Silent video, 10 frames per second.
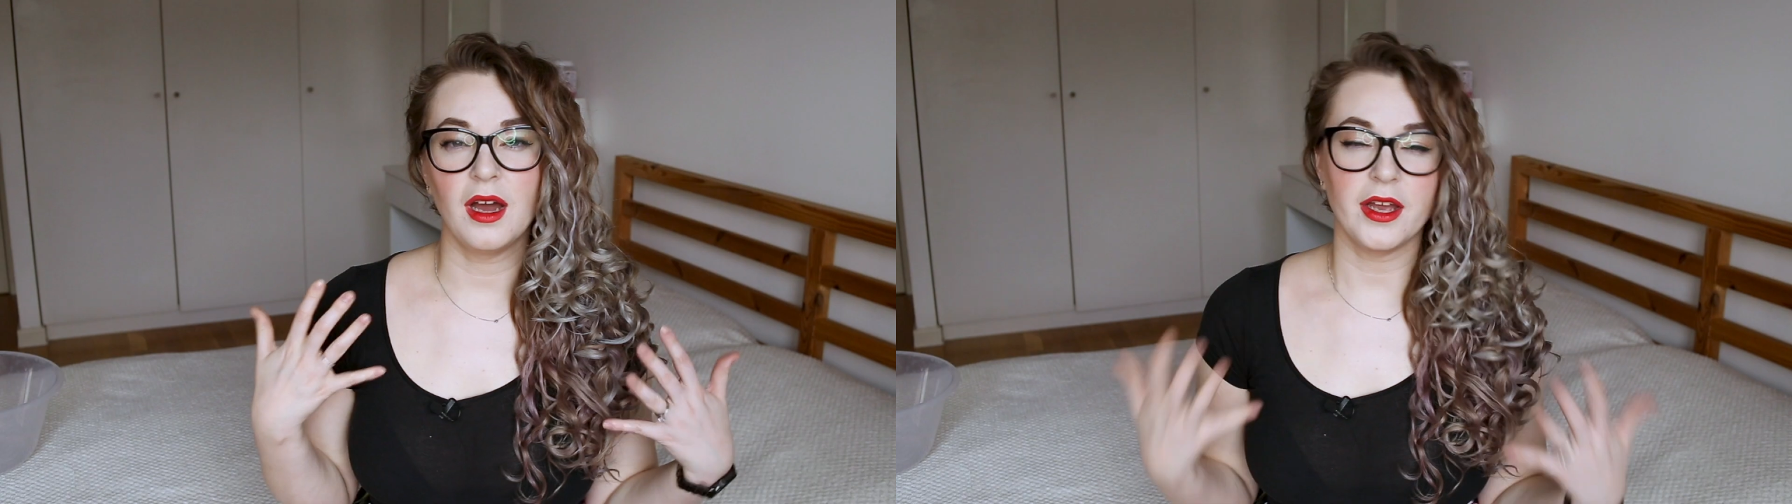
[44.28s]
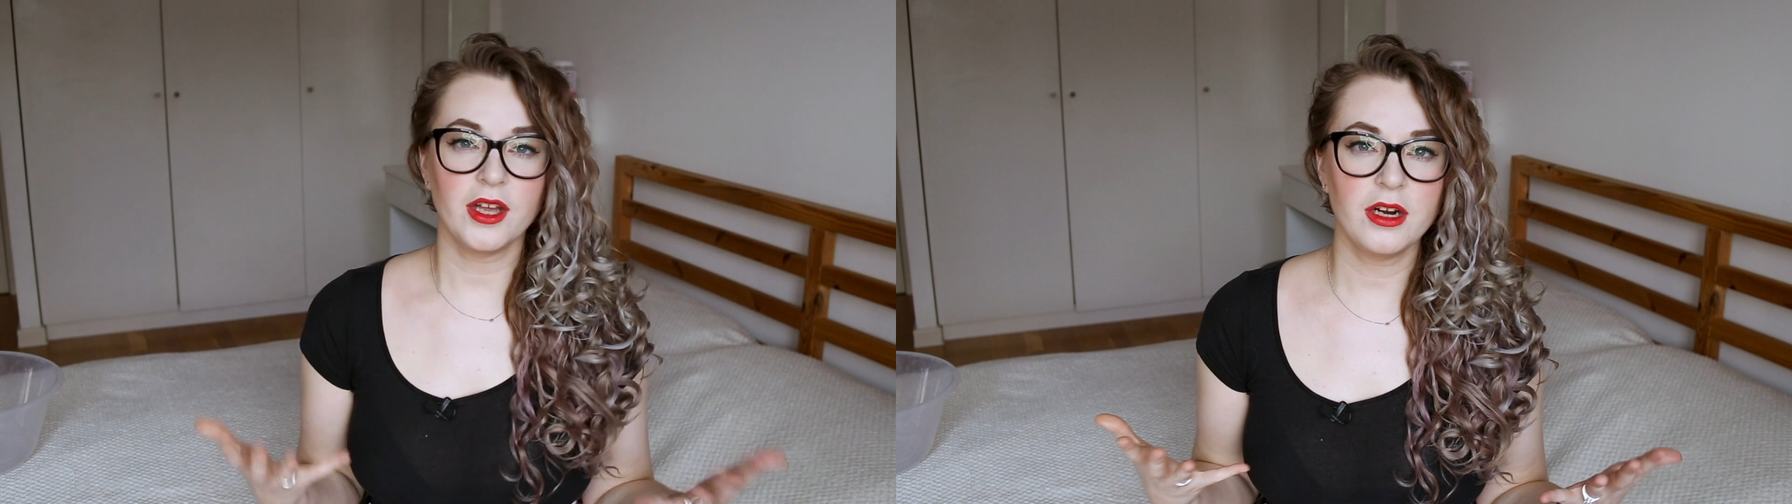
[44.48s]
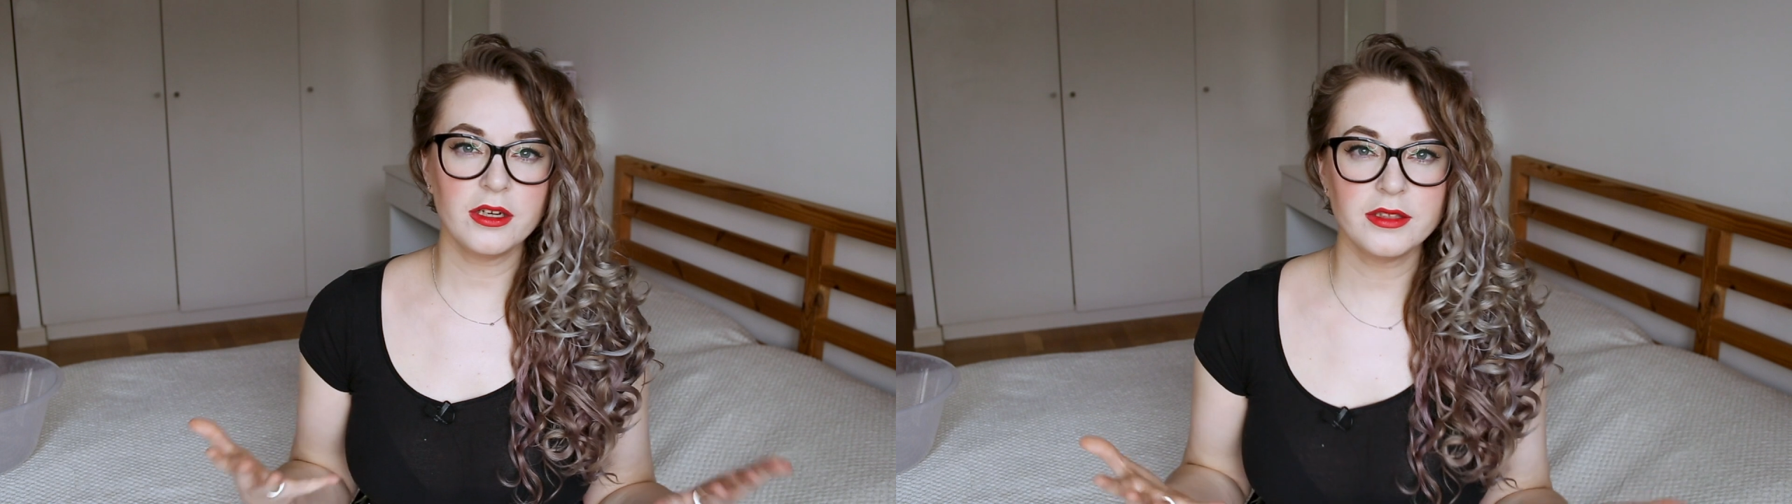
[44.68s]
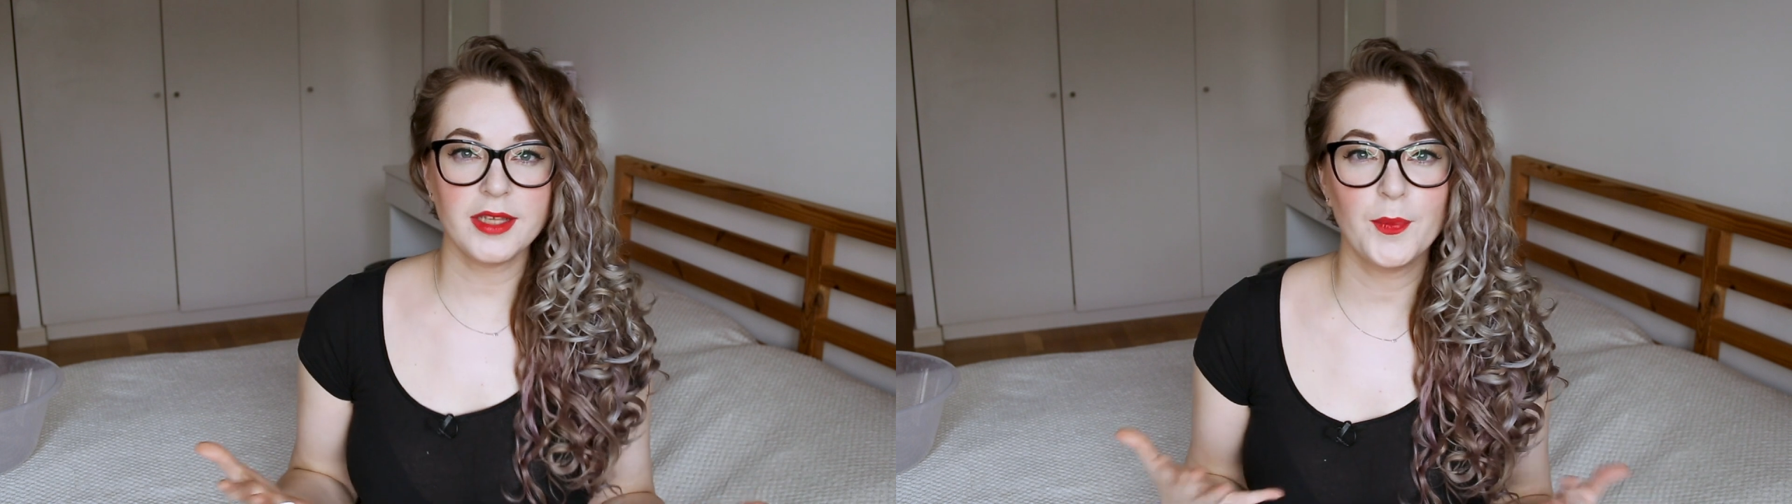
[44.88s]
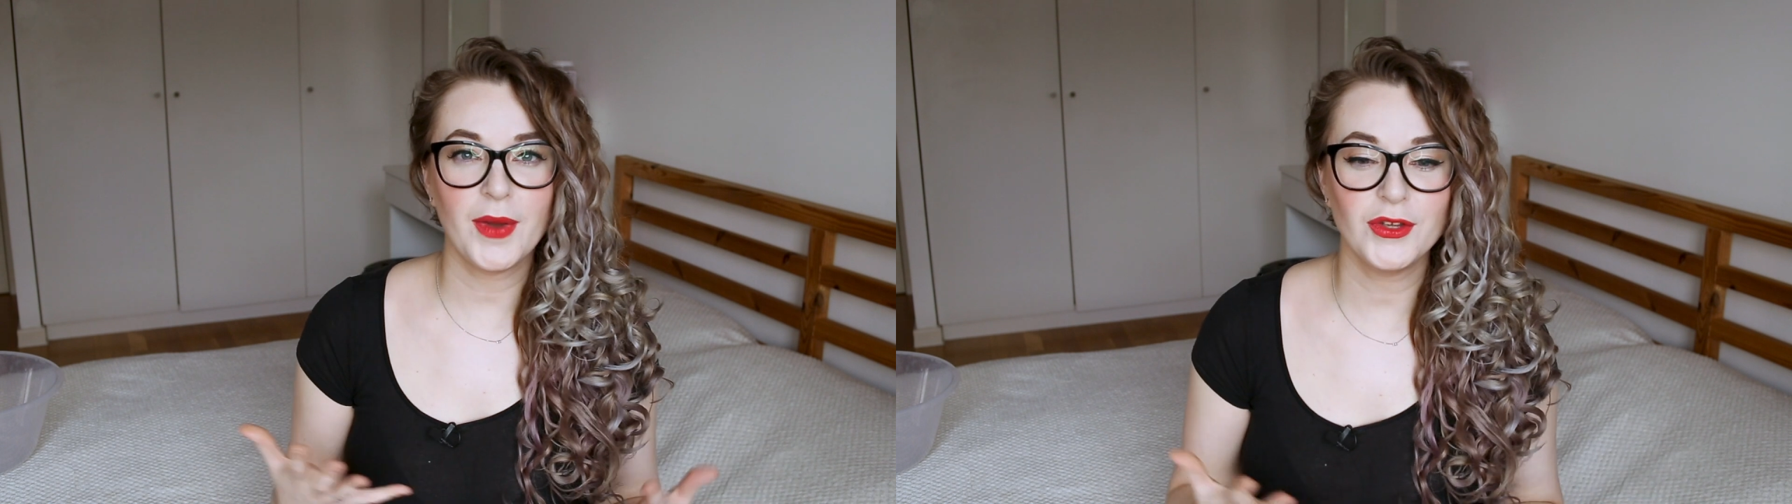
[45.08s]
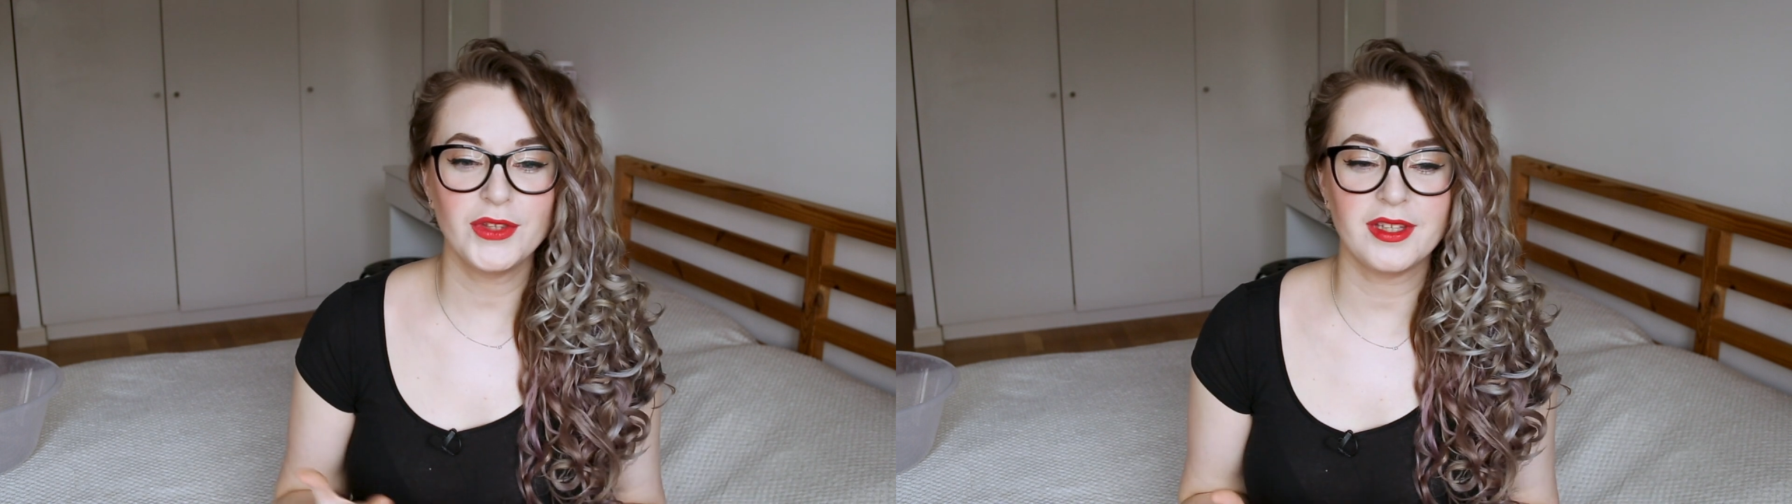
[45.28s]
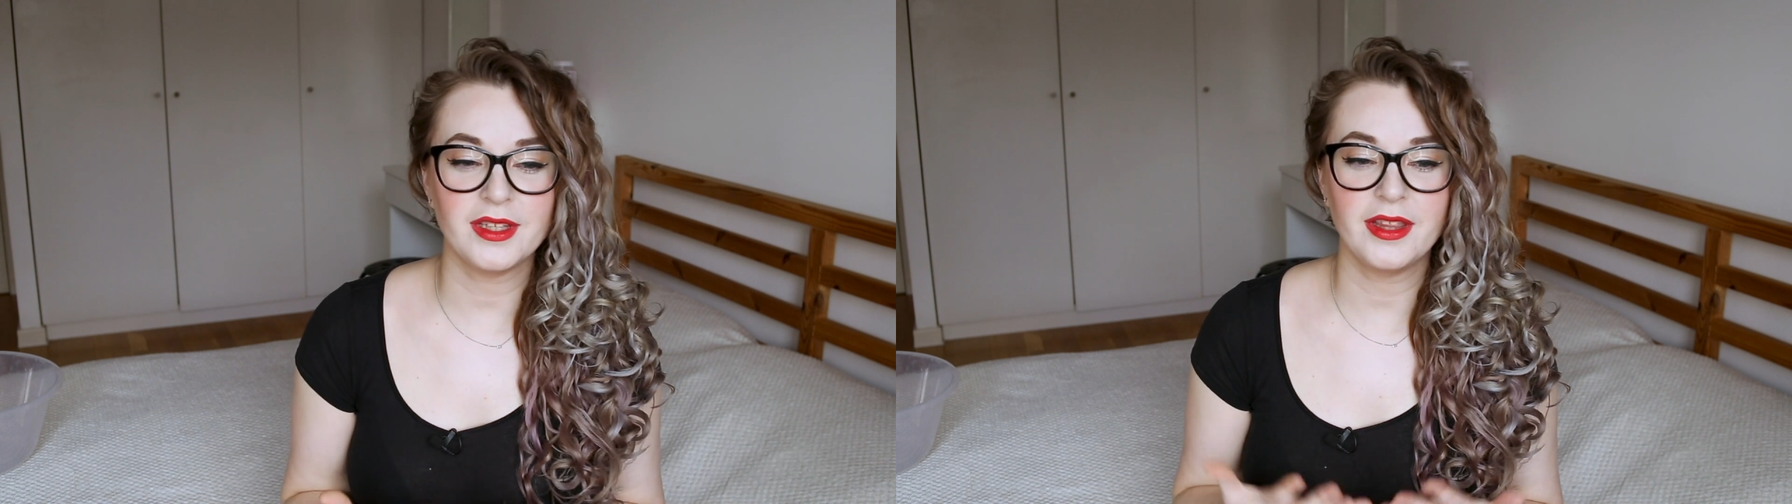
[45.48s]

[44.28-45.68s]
I heard about